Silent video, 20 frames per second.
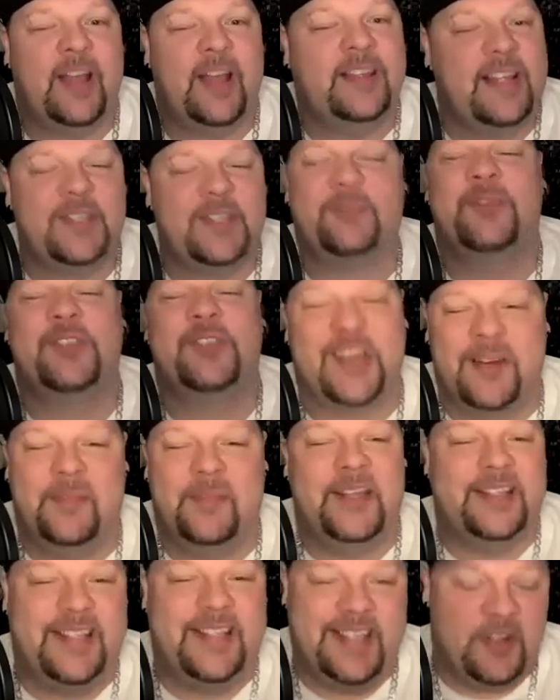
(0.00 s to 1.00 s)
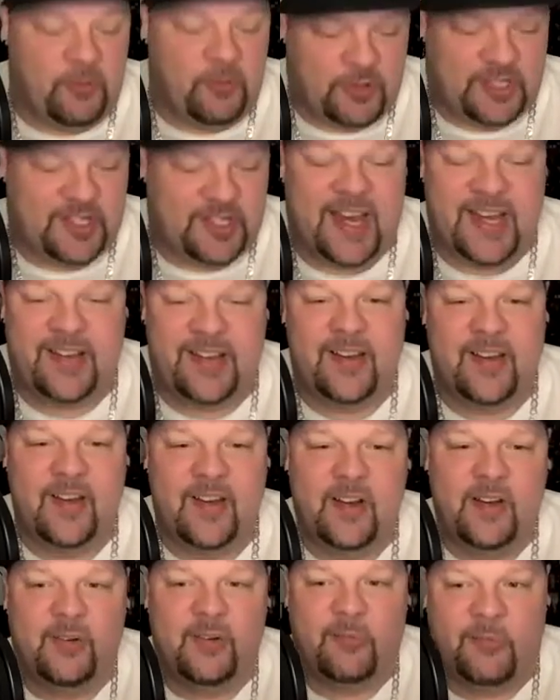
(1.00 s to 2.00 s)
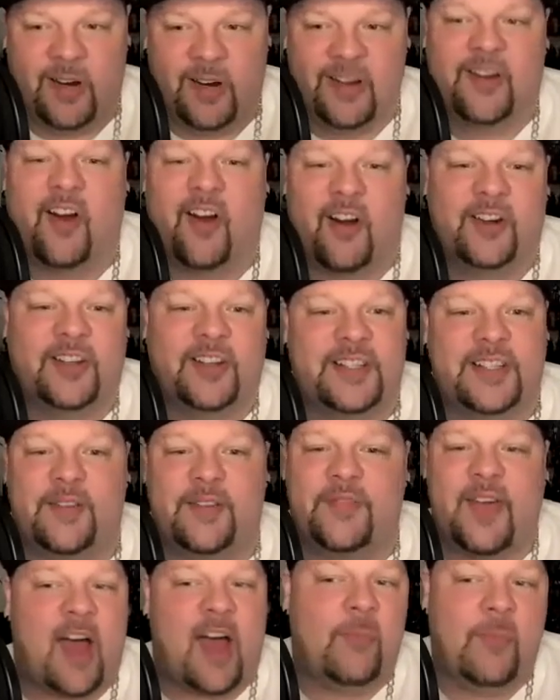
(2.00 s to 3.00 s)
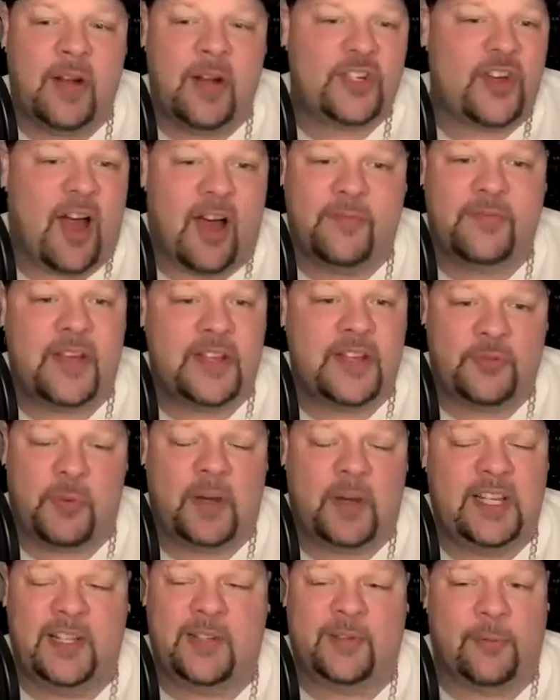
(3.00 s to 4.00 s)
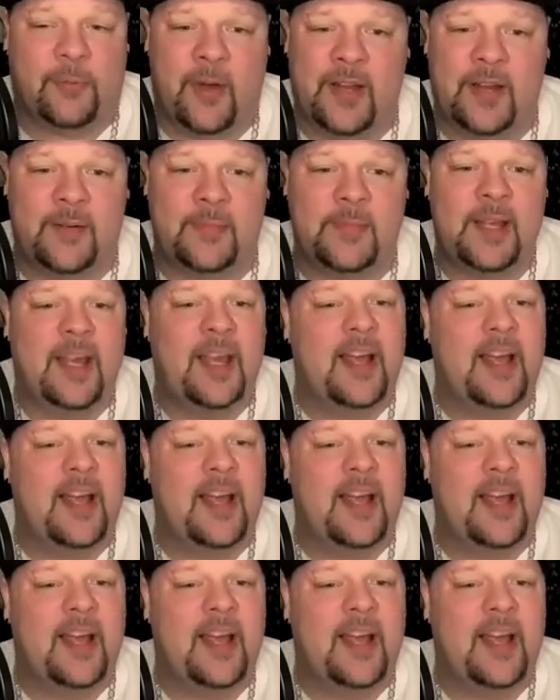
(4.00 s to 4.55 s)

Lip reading: This was going to be Tito's night, regardless of how much offense Ricky threw at him,